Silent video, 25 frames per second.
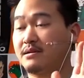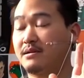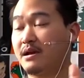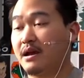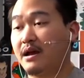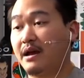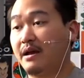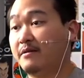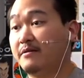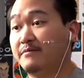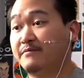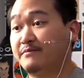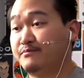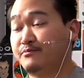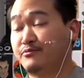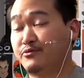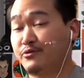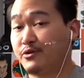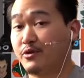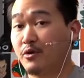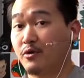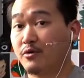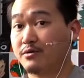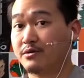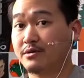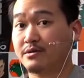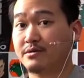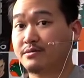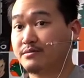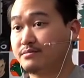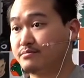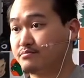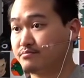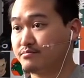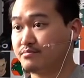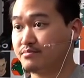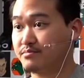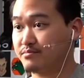I've pre-ordered
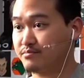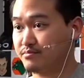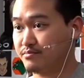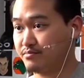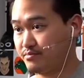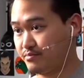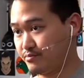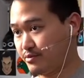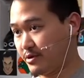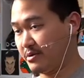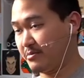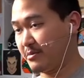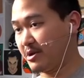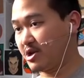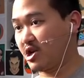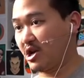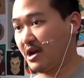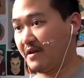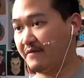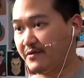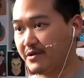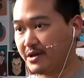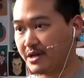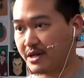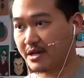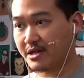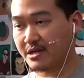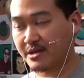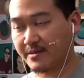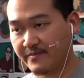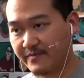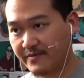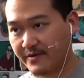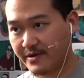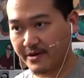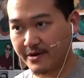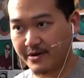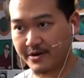pretty much every Kingdom
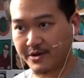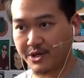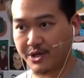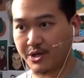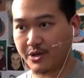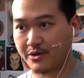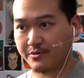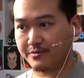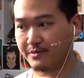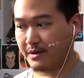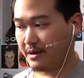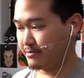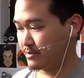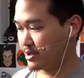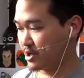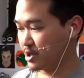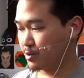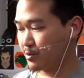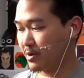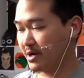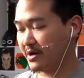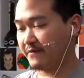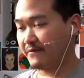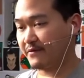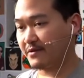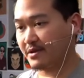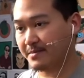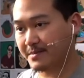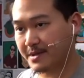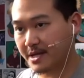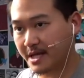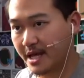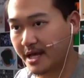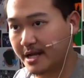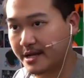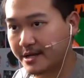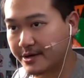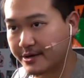figure, so I'm just waiting for them to
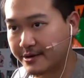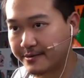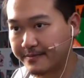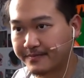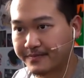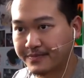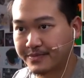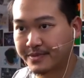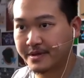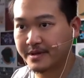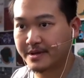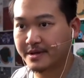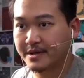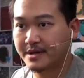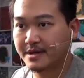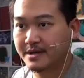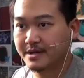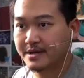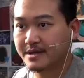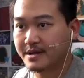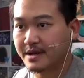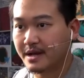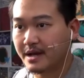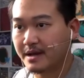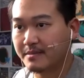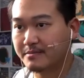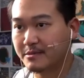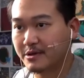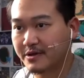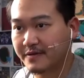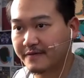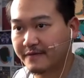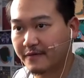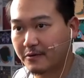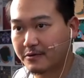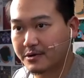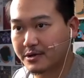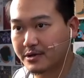get here. I'm
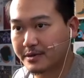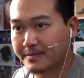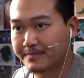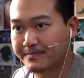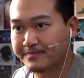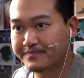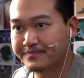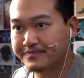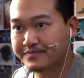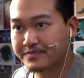looking forward to them.